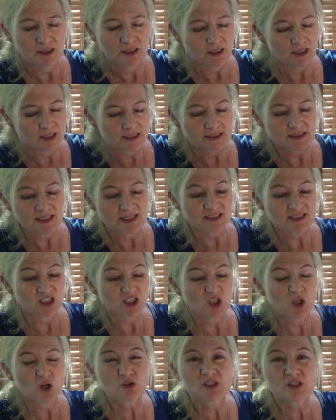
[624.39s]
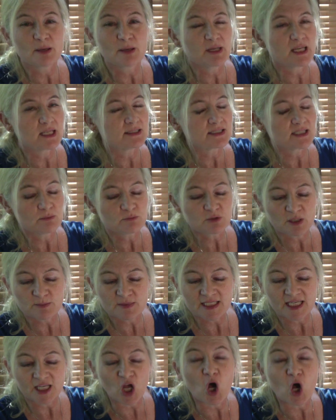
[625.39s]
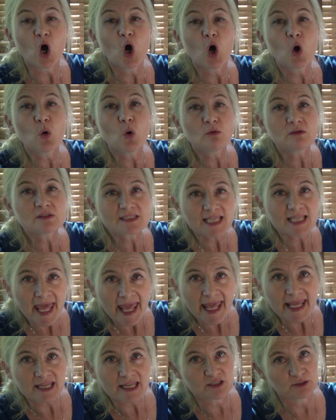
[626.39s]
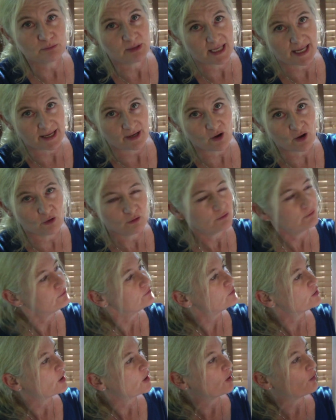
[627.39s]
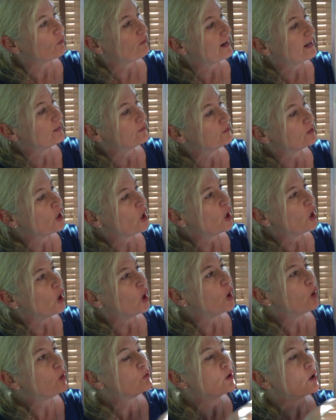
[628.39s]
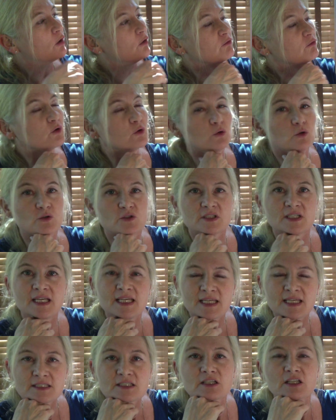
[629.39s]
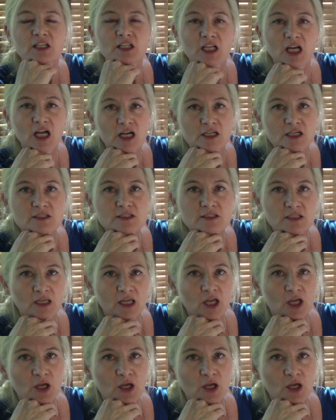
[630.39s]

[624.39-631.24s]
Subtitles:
and it takes a long time. It can sometimes take a whole day to play golf, to go around a whole golf course to the last